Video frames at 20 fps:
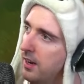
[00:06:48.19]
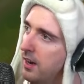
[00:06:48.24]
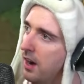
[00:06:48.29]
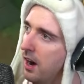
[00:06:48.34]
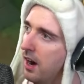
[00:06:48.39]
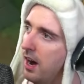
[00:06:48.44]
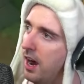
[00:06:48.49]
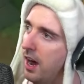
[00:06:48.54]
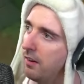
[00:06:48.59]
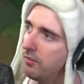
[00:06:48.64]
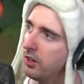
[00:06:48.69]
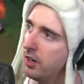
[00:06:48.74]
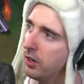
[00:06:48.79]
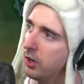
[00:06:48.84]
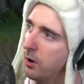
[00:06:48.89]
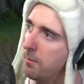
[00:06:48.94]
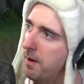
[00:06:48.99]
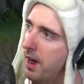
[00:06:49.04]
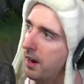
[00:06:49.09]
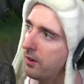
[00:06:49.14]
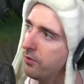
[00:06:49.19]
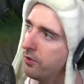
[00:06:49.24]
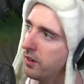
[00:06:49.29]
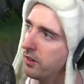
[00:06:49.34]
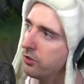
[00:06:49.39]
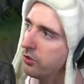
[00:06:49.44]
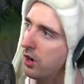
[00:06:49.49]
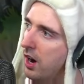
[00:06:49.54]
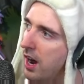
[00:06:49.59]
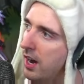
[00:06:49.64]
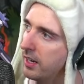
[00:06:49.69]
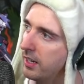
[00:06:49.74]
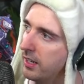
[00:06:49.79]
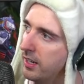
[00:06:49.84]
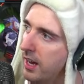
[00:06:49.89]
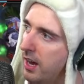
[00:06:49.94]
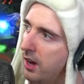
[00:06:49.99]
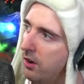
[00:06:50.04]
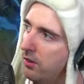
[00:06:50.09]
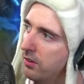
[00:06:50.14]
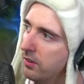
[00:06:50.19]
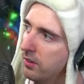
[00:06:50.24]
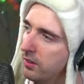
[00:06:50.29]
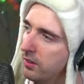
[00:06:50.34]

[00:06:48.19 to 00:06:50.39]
All right, I'm going to go back for this Kraken now.